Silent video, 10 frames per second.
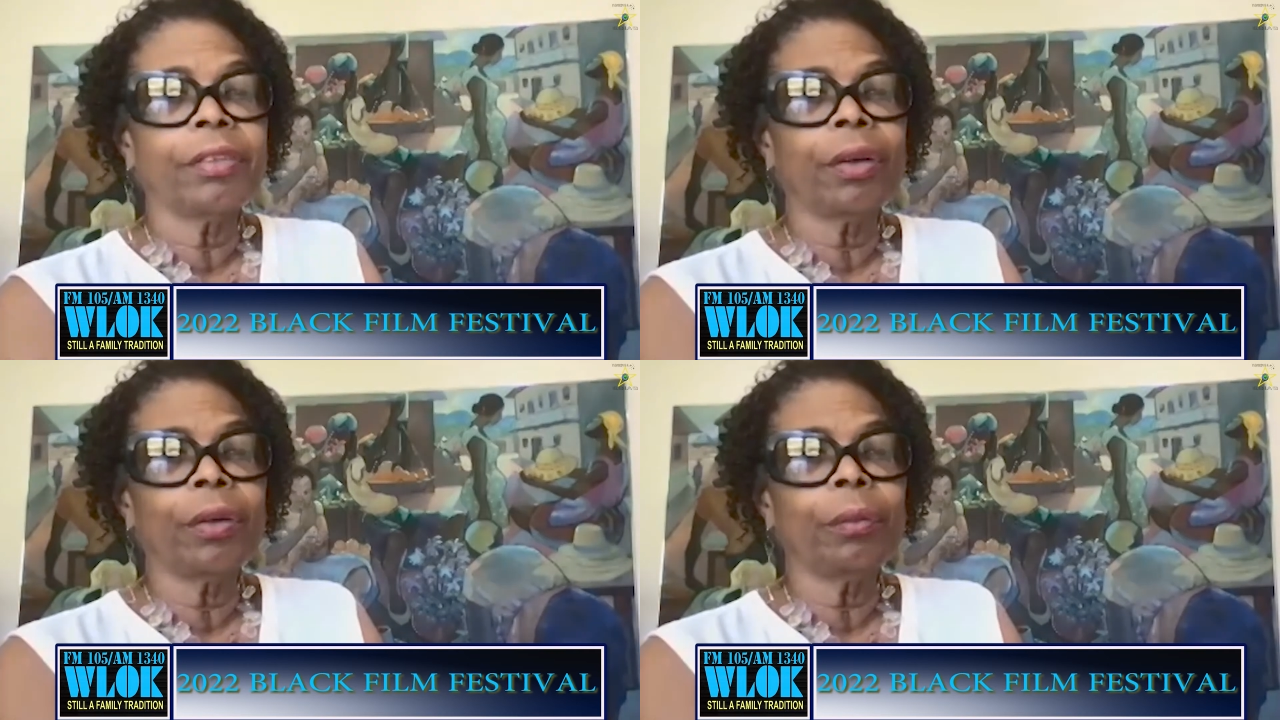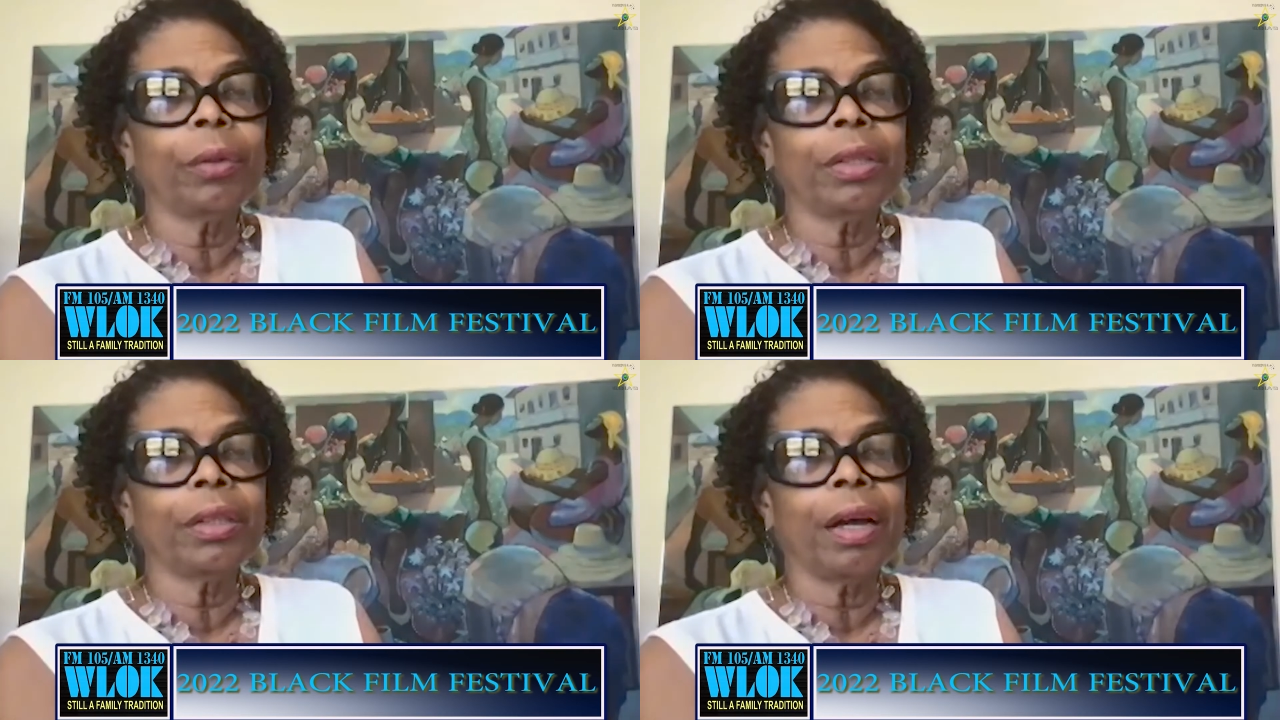So it
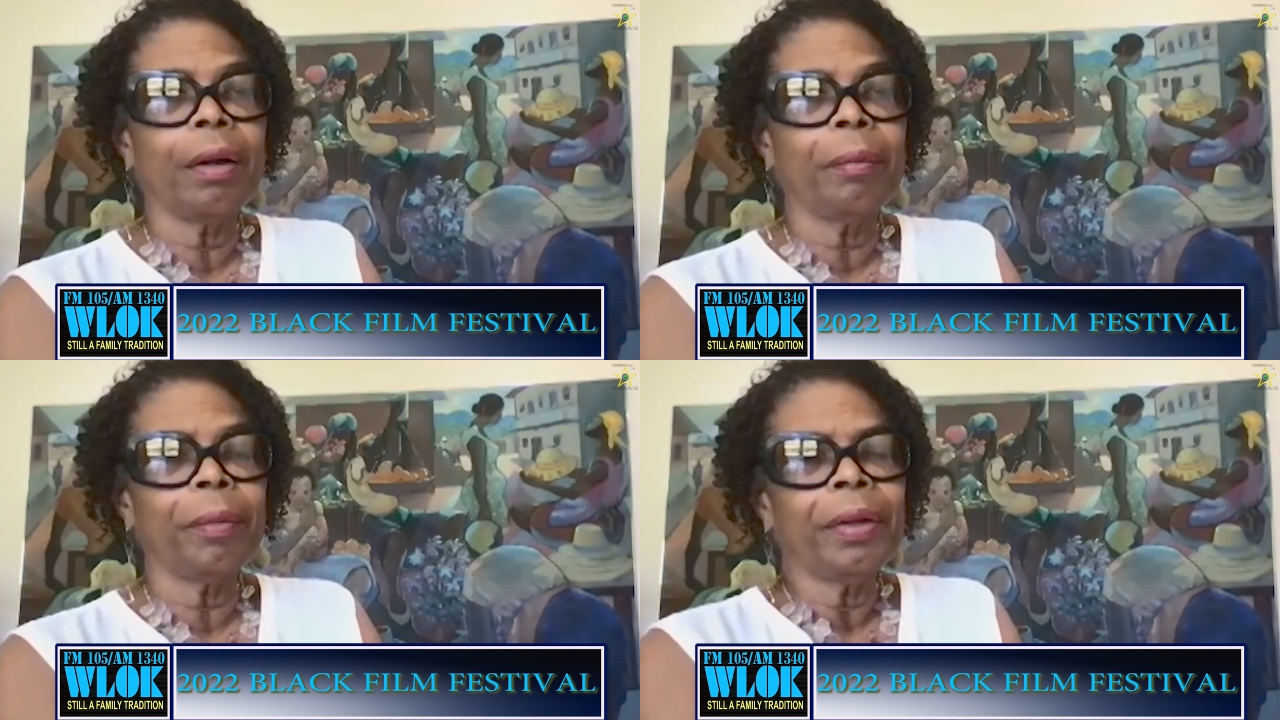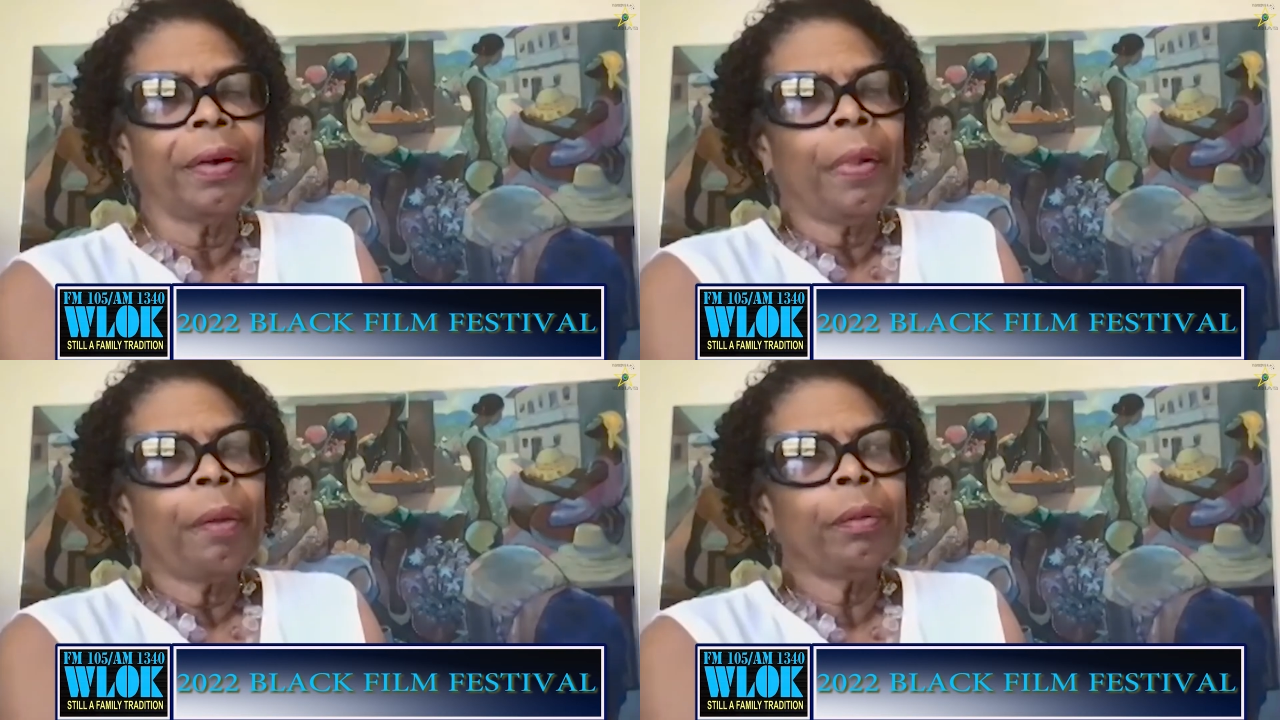was. Um,
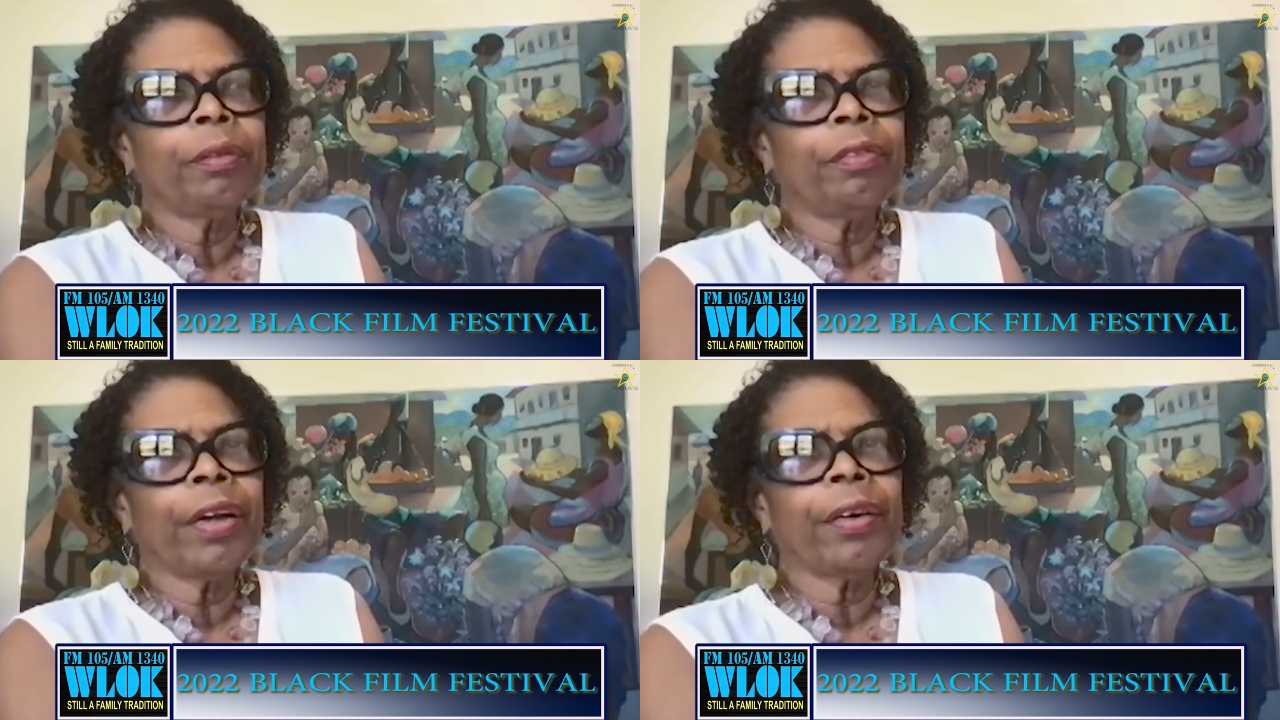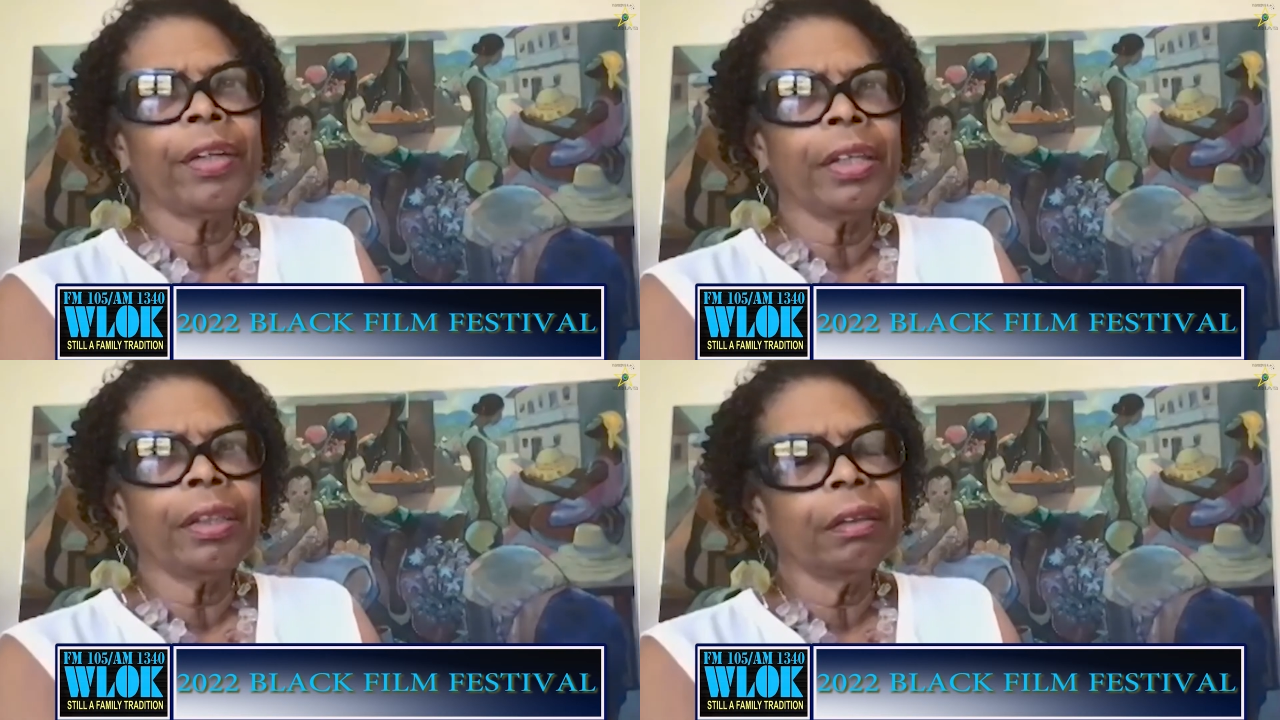it was a
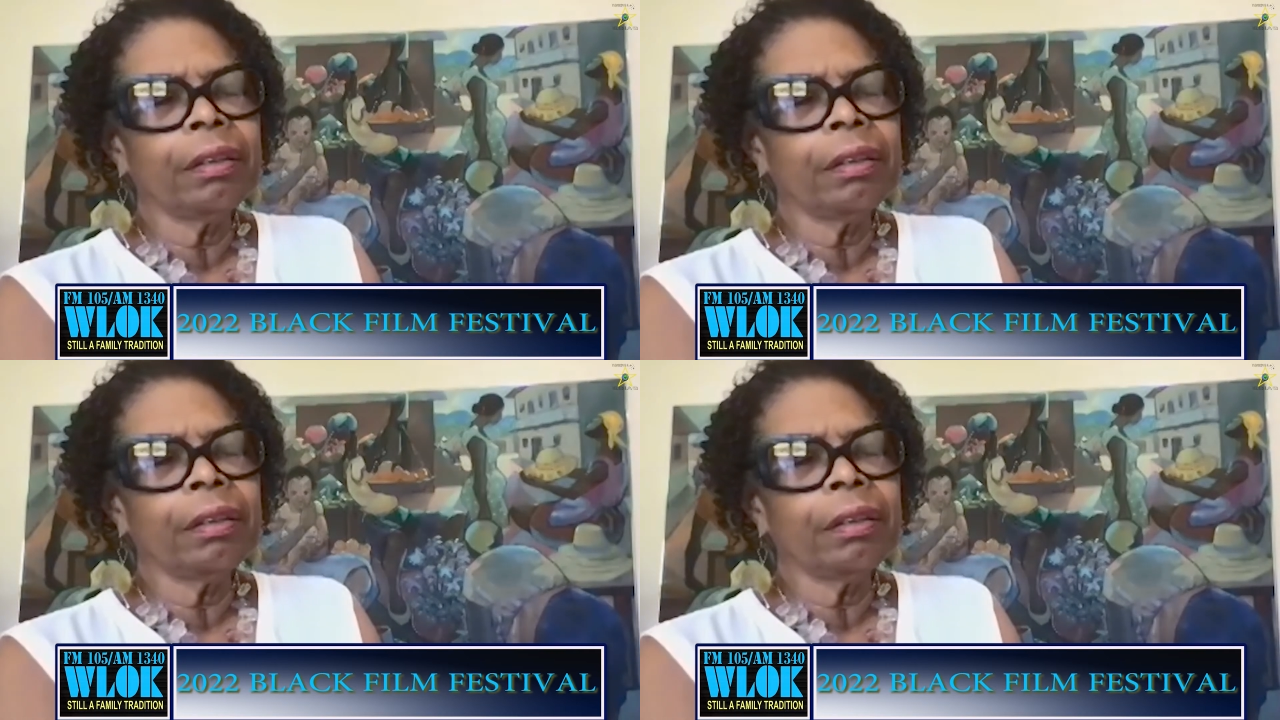very